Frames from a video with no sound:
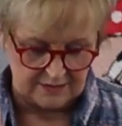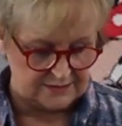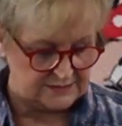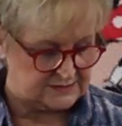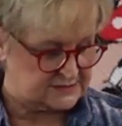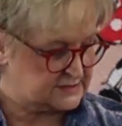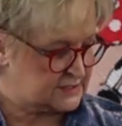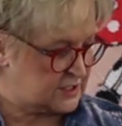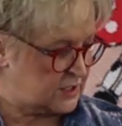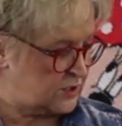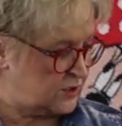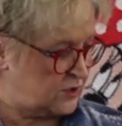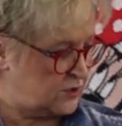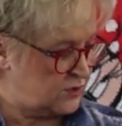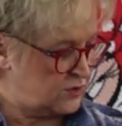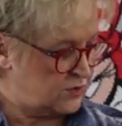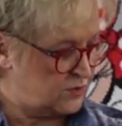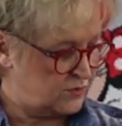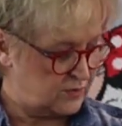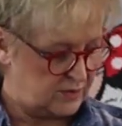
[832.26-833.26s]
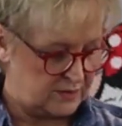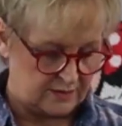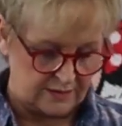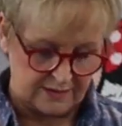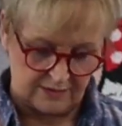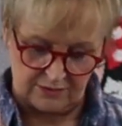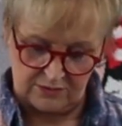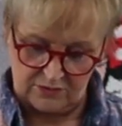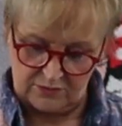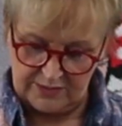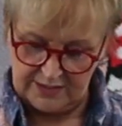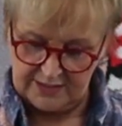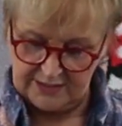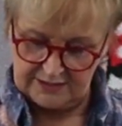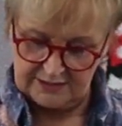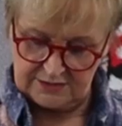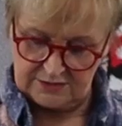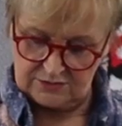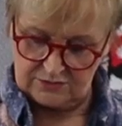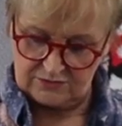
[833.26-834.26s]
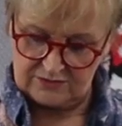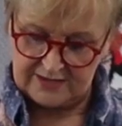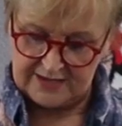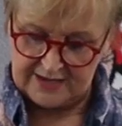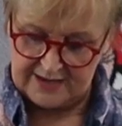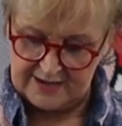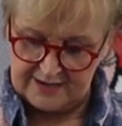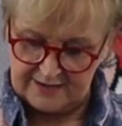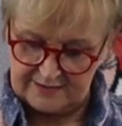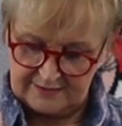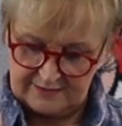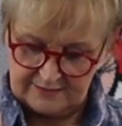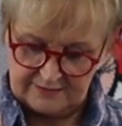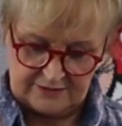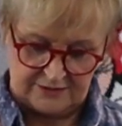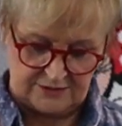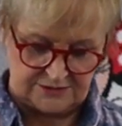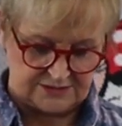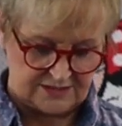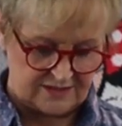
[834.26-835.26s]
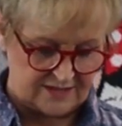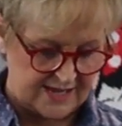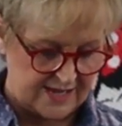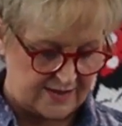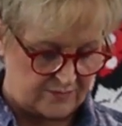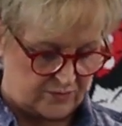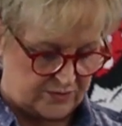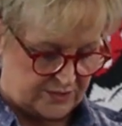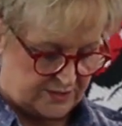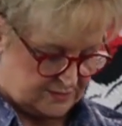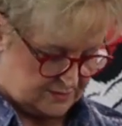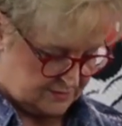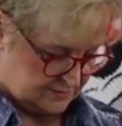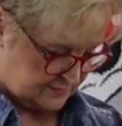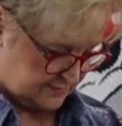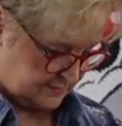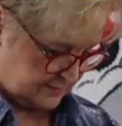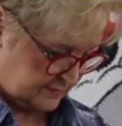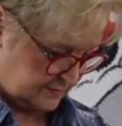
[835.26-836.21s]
So I'll go ahead and do that. There's that one.